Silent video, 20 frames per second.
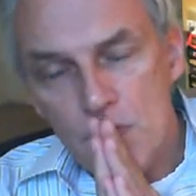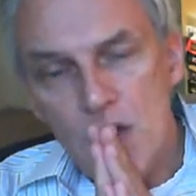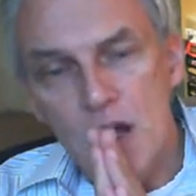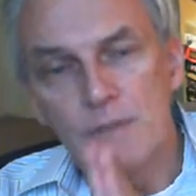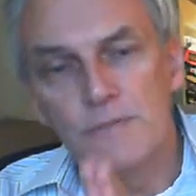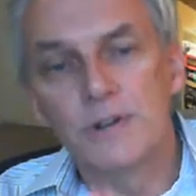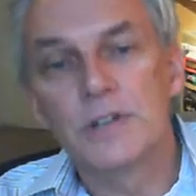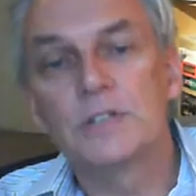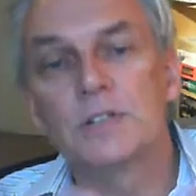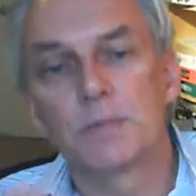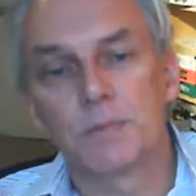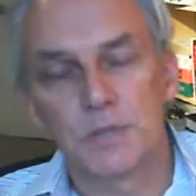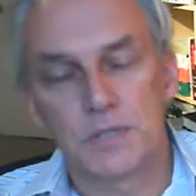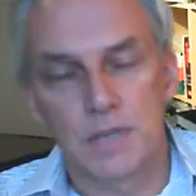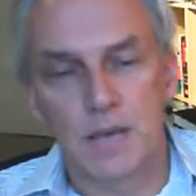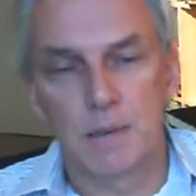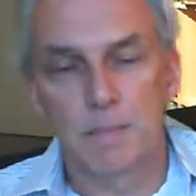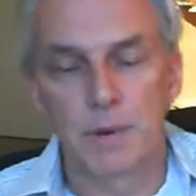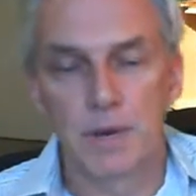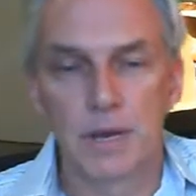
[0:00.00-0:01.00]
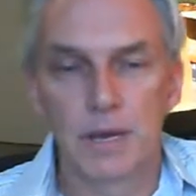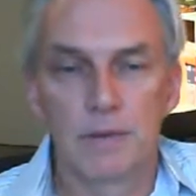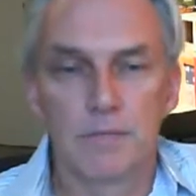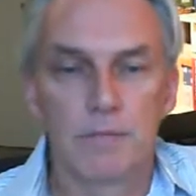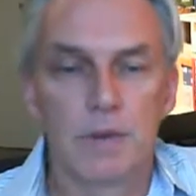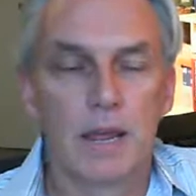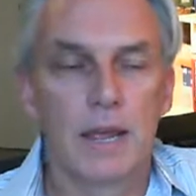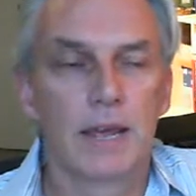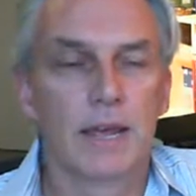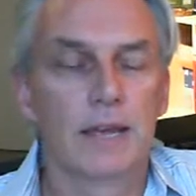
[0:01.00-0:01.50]
I finished up this campaign,
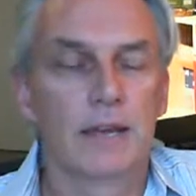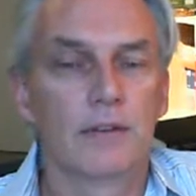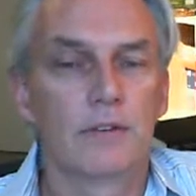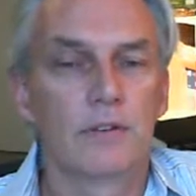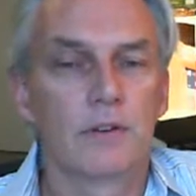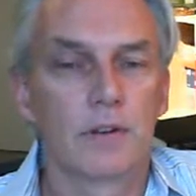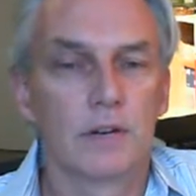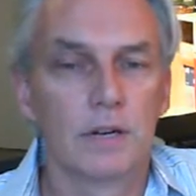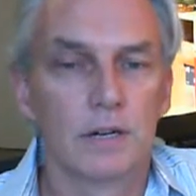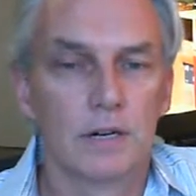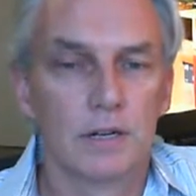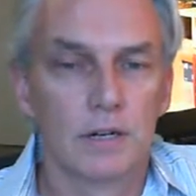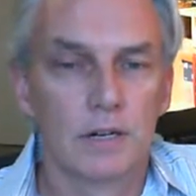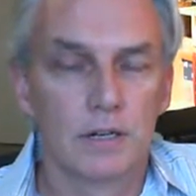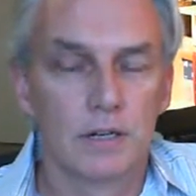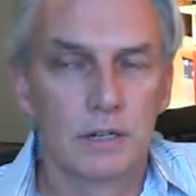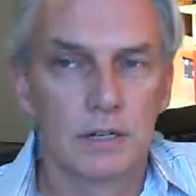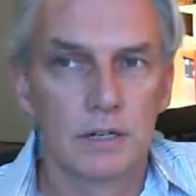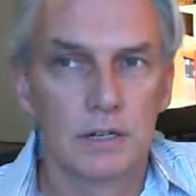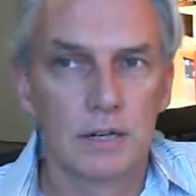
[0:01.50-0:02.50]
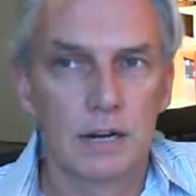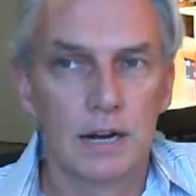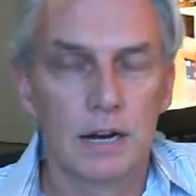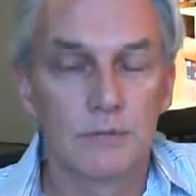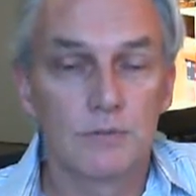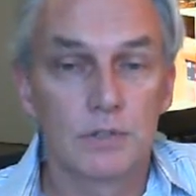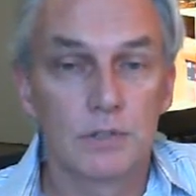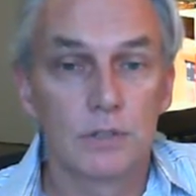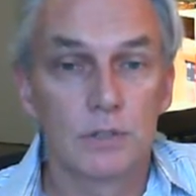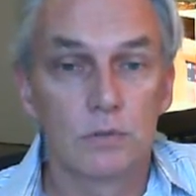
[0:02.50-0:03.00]
and uh,
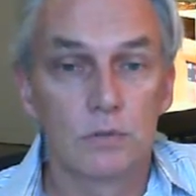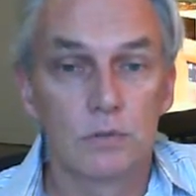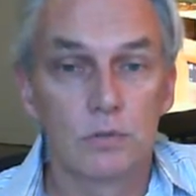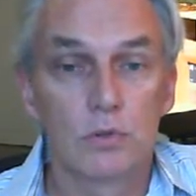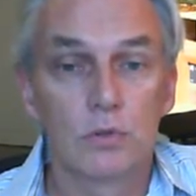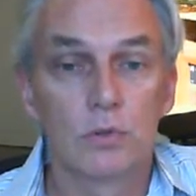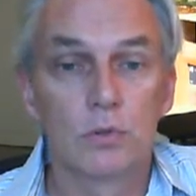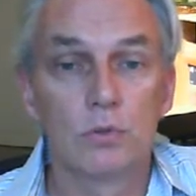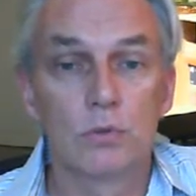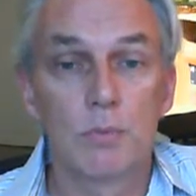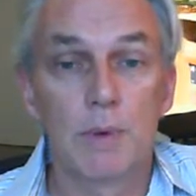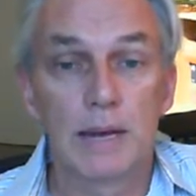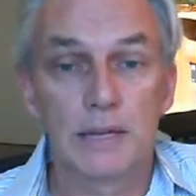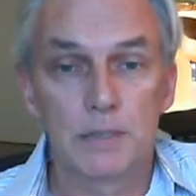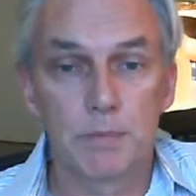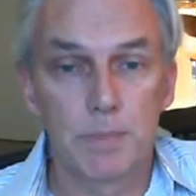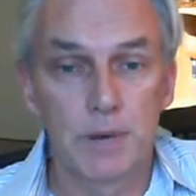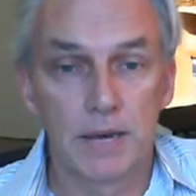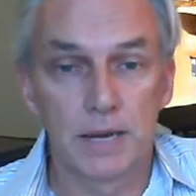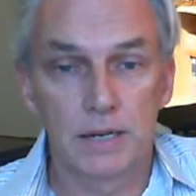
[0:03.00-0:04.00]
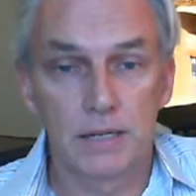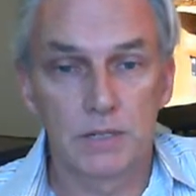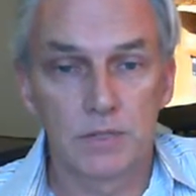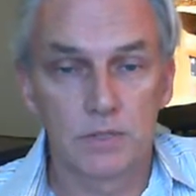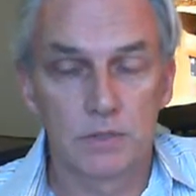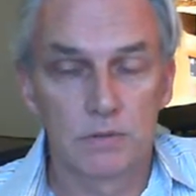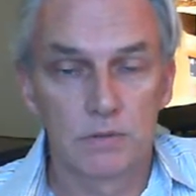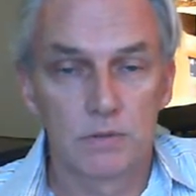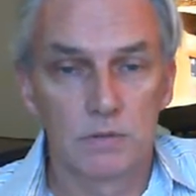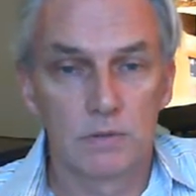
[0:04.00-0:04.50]
after two
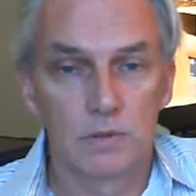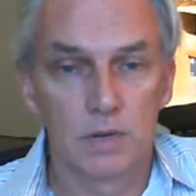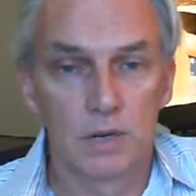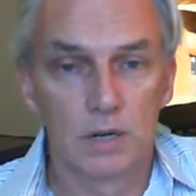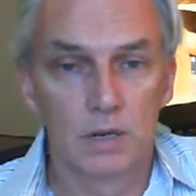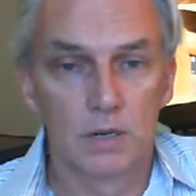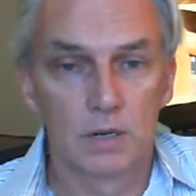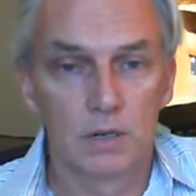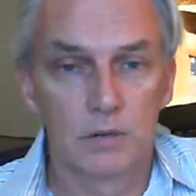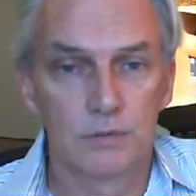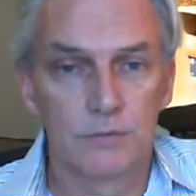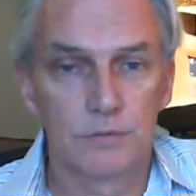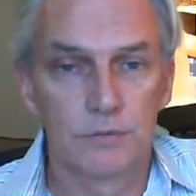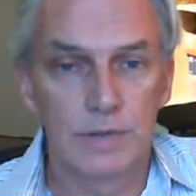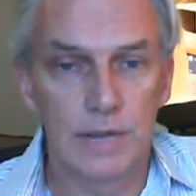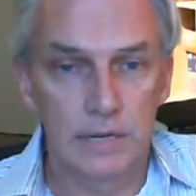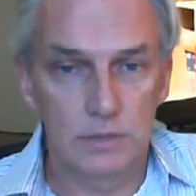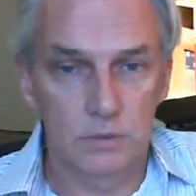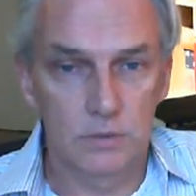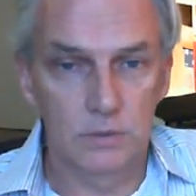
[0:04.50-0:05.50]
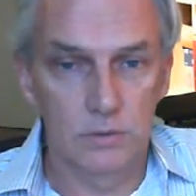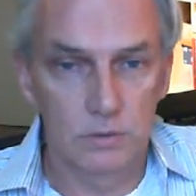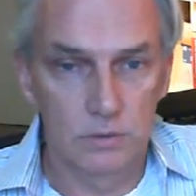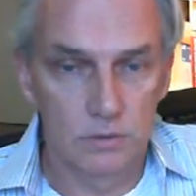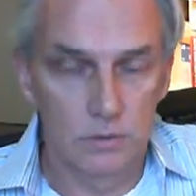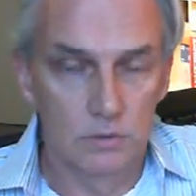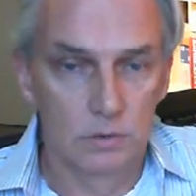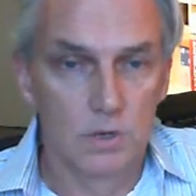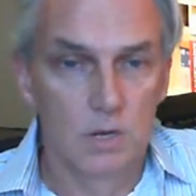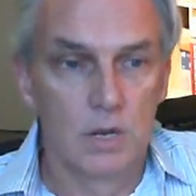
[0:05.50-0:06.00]
back-to-backs uh, of DAK 2,